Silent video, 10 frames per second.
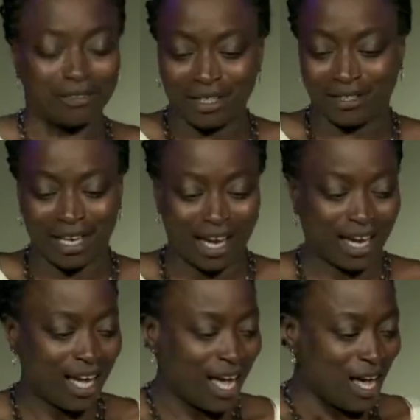It's like,
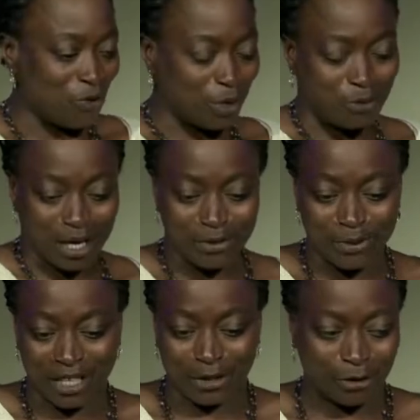what do I do
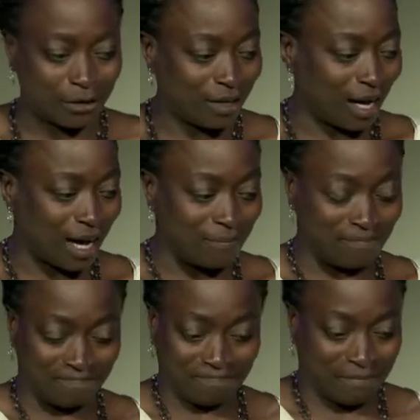here?
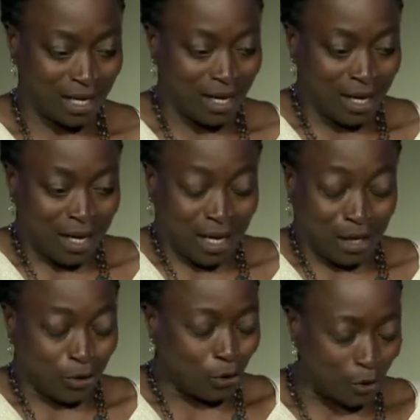I'm
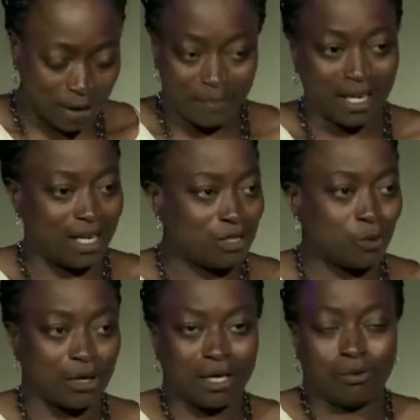in a great place
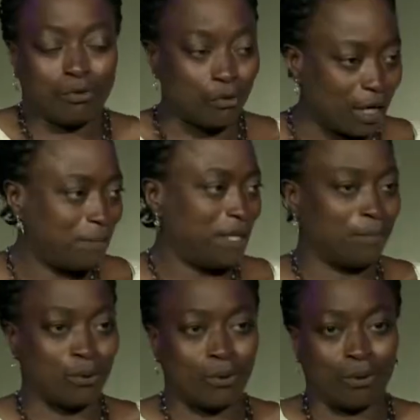working with great
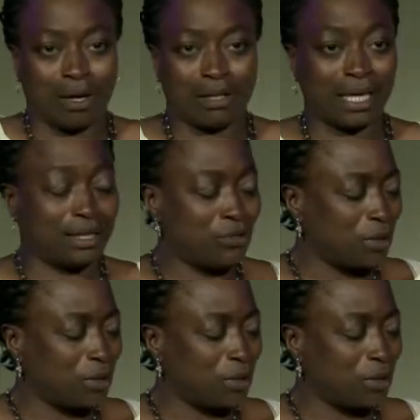people that